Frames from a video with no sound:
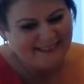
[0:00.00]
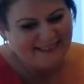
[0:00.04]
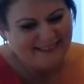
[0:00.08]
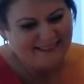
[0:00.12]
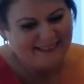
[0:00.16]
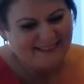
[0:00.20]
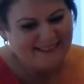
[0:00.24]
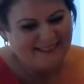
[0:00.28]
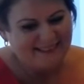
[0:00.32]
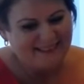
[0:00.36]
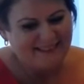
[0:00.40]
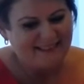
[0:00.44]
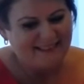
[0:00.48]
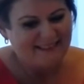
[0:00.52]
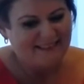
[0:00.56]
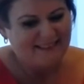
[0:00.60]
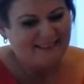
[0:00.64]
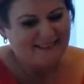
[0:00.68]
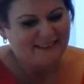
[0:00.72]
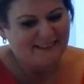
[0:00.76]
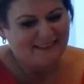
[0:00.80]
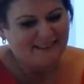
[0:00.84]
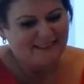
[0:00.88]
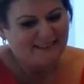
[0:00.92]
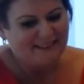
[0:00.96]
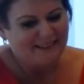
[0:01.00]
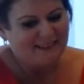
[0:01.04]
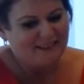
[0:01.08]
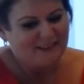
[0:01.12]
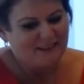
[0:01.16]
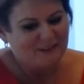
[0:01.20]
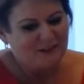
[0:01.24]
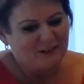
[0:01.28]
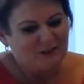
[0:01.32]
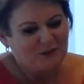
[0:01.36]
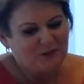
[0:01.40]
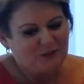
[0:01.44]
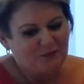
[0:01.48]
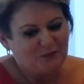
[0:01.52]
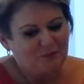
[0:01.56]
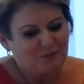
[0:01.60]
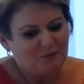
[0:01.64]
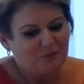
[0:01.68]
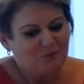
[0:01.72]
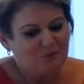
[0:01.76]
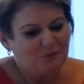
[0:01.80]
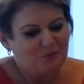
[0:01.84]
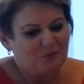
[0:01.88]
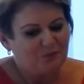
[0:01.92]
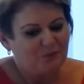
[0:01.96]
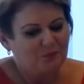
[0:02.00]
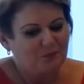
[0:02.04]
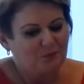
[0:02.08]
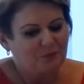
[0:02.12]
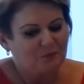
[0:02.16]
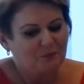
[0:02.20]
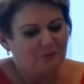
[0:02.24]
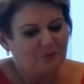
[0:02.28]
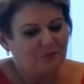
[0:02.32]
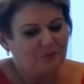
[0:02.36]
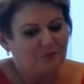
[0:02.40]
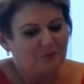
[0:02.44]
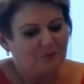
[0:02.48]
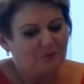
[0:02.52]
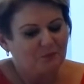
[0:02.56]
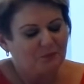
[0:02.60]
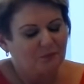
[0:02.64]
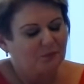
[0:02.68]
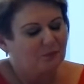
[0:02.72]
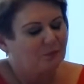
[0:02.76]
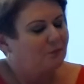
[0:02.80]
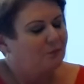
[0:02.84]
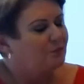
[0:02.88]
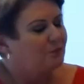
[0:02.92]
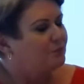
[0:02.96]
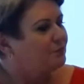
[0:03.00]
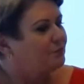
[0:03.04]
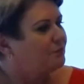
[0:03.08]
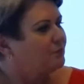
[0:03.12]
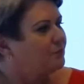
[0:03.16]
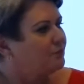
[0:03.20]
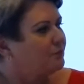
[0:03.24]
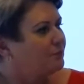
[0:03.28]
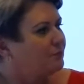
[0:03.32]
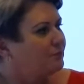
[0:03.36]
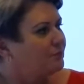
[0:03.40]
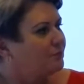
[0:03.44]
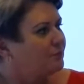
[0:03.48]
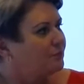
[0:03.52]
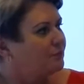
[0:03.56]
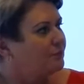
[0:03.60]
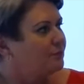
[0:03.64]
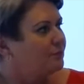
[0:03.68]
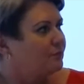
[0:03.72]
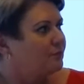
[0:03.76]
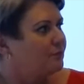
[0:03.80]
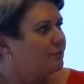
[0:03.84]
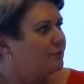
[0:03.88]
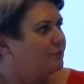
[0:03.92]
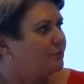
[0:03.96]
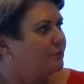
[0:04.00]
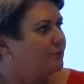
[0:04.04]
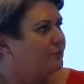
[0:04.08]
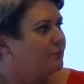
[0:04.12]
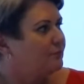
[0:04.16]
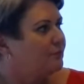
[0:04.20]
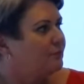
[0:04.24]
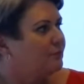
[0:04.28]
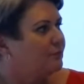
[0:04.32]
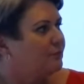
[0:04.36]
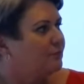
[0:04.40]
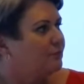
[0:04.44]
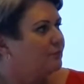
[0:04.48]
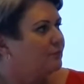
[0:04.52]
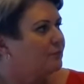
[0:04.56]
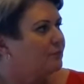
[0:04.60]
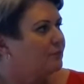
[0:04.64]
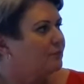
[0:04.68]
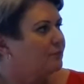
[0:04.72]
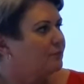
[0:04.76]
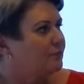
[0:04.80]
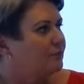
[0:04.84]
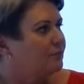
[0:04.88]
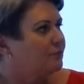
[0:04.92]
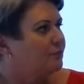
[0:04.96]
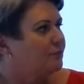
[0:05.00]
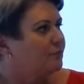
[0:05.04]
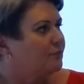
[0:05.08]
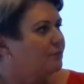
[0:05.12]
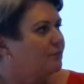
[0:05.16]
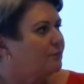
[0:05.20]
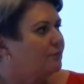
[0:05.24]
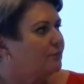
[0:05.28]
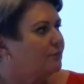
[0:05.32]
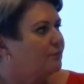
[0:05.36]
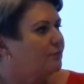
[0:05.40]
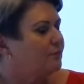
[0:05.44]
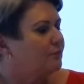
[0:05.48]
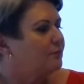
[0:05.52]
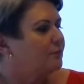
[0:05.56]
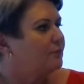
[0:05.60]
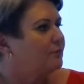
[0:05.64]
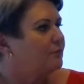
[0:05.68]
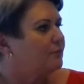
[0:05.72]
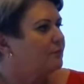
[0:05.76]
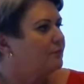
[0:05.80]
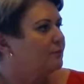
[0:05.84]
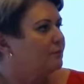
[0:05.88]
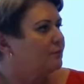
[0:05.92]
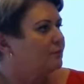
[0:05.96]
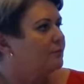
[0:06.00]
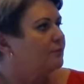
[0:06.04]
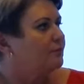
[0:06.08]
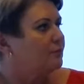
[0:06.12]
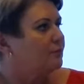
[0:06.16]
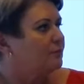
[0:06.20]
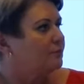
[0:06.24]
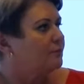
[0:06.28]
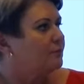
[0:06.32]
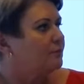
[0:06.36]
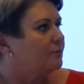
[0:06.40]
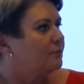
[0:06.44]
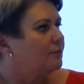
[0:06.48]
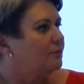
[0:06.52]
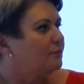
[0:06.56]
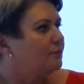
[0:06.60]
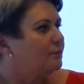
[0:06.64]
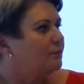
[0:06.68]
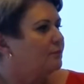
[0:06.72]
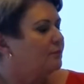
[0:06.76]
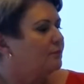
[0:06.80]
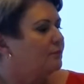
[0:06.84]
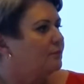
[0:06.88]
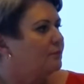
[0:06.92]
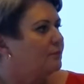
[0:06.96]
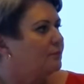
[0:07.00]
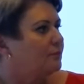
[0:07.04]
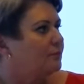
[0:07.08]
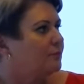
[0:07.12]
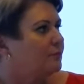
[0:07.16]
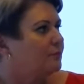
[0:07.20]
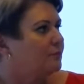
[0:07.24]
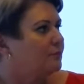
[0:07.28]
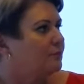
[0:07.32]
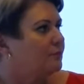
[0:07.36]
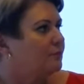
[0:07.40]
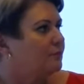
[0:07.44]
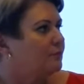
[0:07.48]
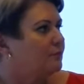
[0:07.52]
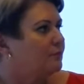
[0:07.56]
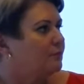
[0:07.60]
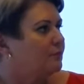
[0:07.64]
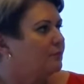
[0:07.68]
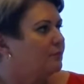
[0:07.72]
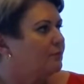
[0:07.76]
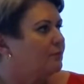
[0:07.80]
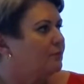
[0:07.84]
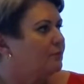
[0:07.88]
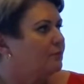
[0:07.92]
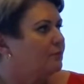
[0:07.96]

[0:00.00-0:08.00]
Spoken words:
(silent)